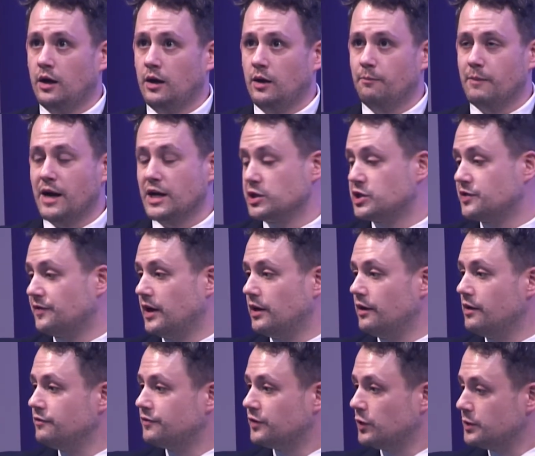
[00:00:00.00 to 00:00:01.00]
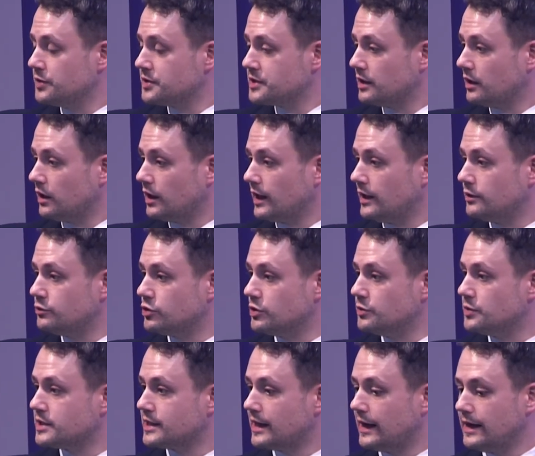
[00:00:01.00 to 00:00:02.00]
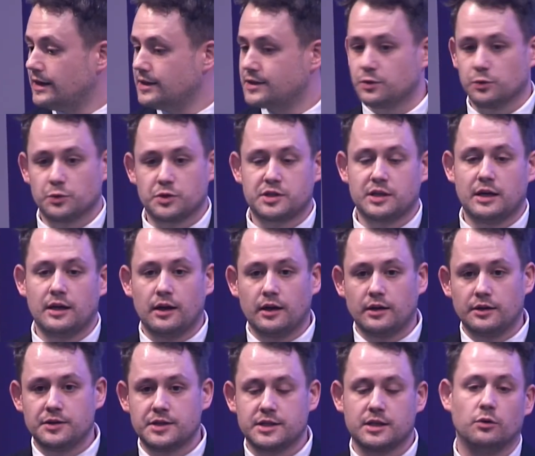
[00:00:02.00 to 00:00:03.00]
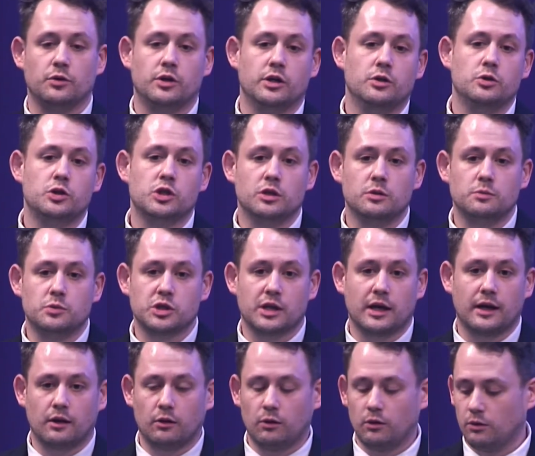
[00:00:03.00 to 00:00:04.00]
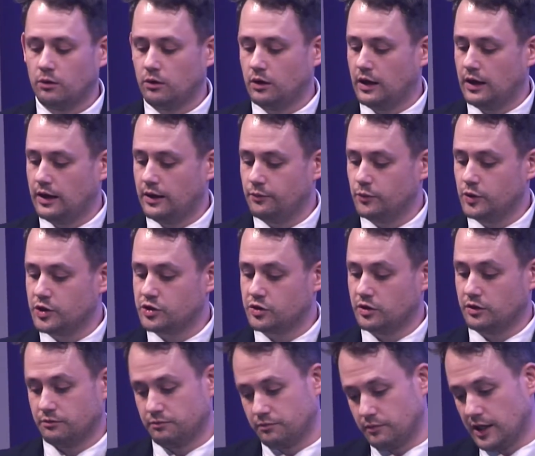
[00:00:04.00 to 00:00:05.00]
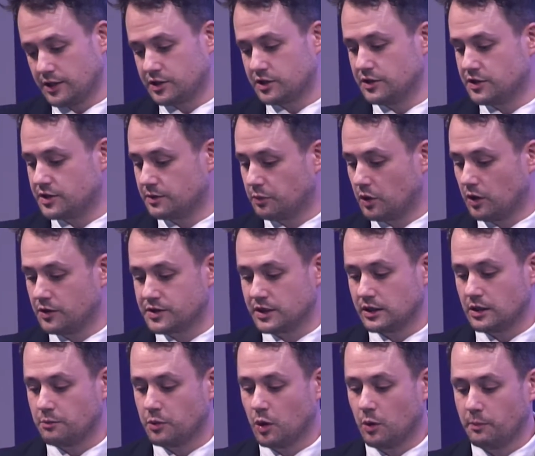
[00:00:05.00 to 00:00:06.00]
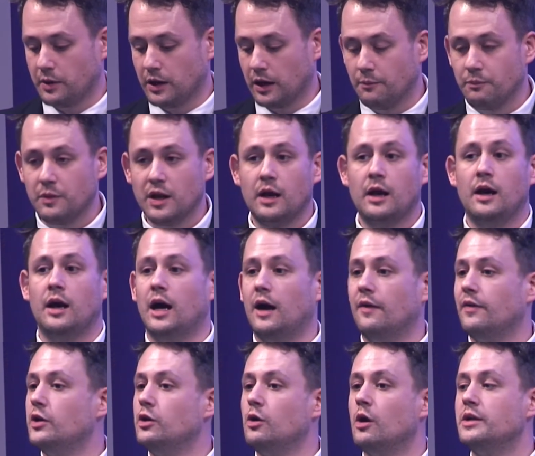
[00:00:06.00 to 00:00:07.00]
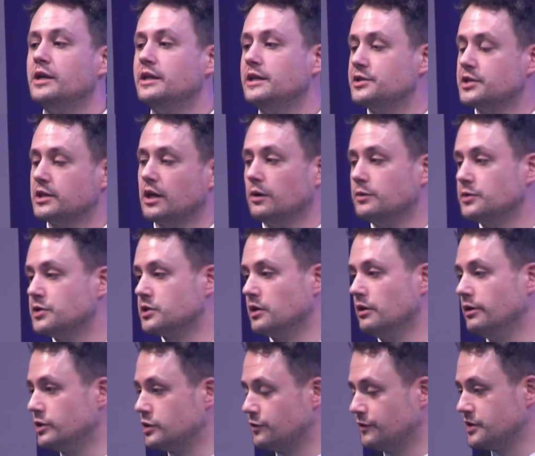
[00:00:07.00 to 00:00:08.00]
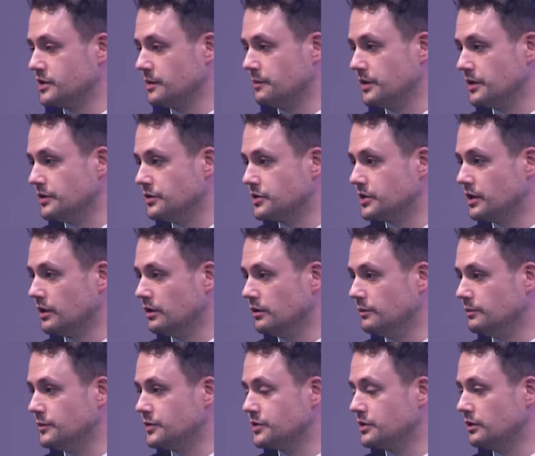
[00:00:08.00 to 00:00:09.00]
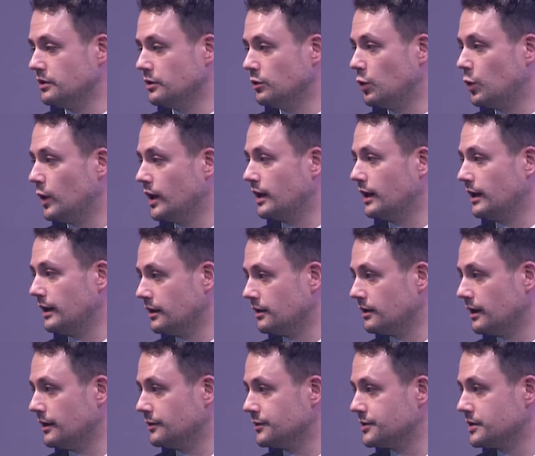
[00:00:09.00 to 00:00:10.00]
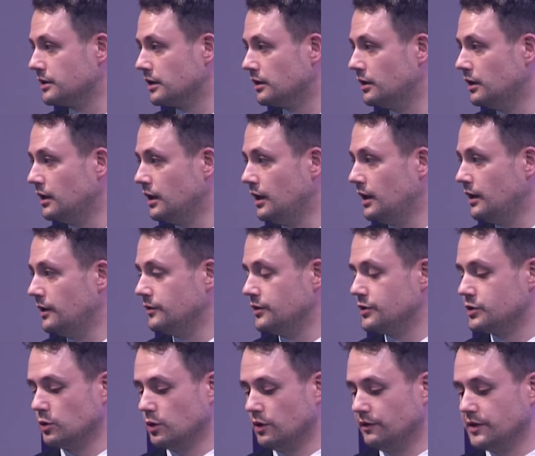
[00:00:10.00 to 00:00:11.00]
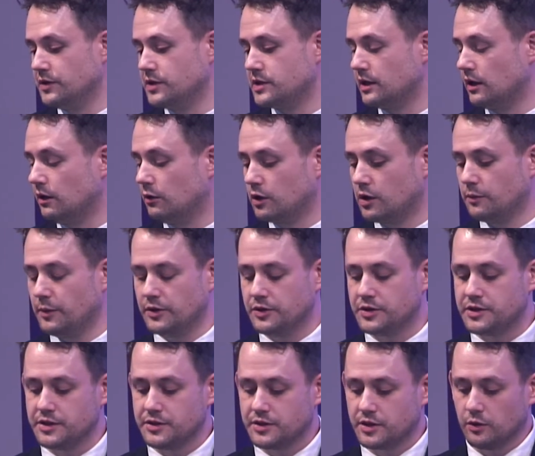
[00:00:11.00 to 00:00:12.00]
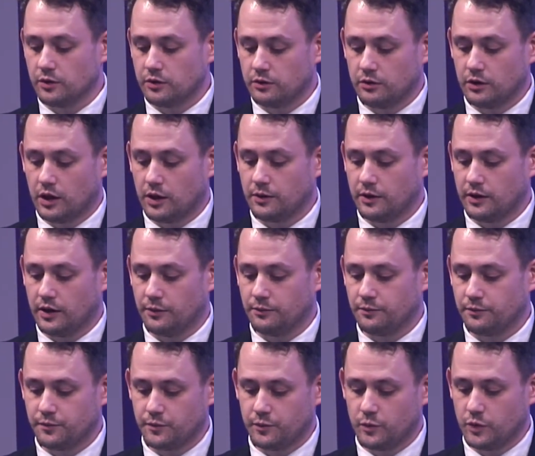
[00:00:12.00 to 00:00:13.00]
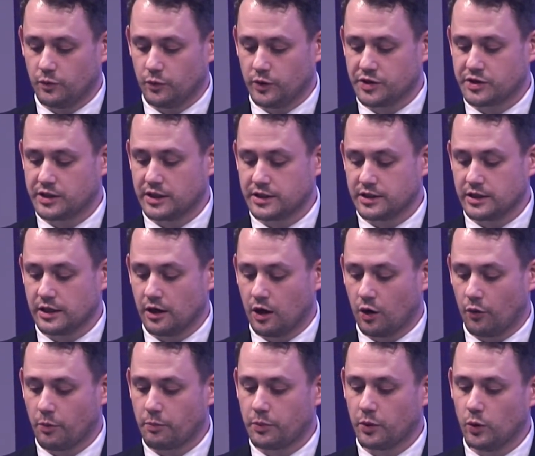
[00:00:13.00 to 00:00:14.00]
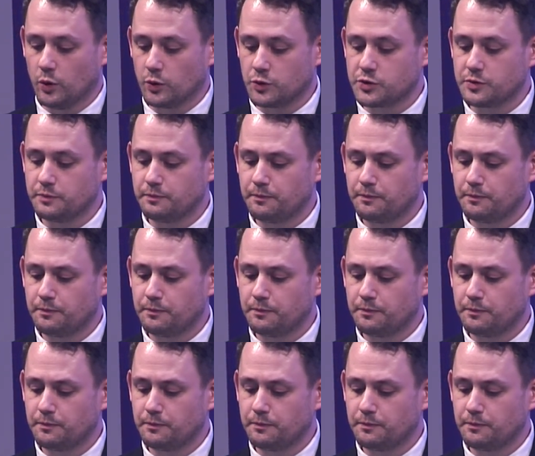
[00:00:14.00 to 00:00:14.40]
manosphere influencer like Andrew Tate, or seeing an incel YouTube channel, which are actually surprisingly popular. And then you only need to go and search for some of these terms and you'll quickly encounter the sort of incel communities that we studied in our report.